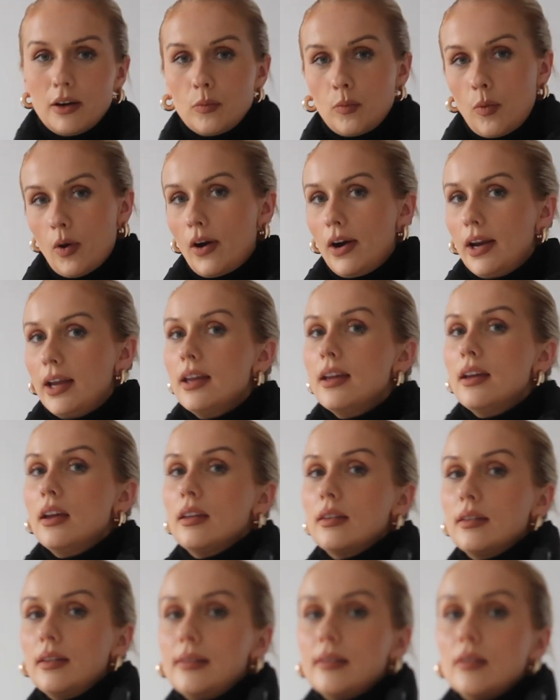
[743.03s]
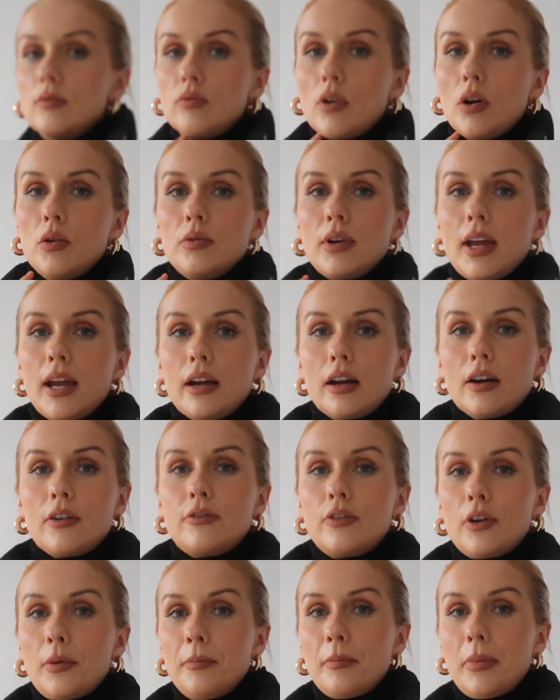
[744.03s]
I'm wearing this roll neck
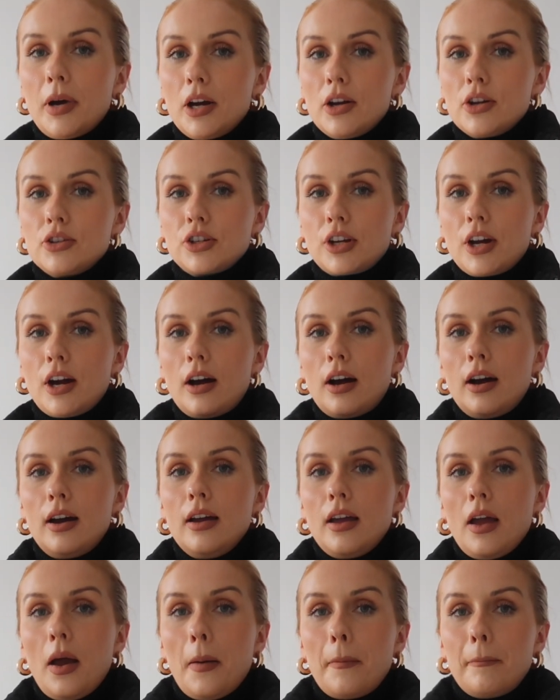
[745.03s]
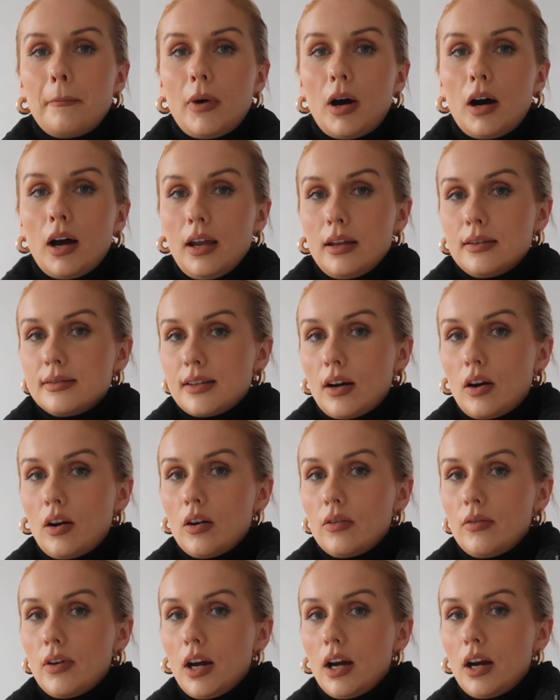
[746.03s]
from Bershka, my
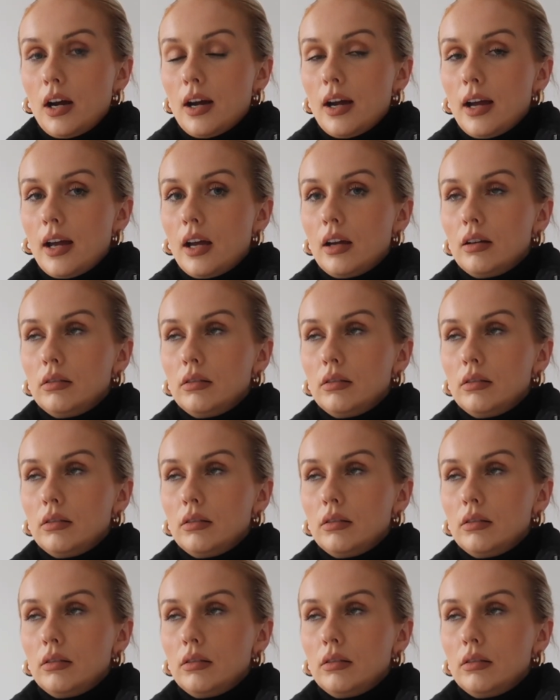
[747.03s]
Zara,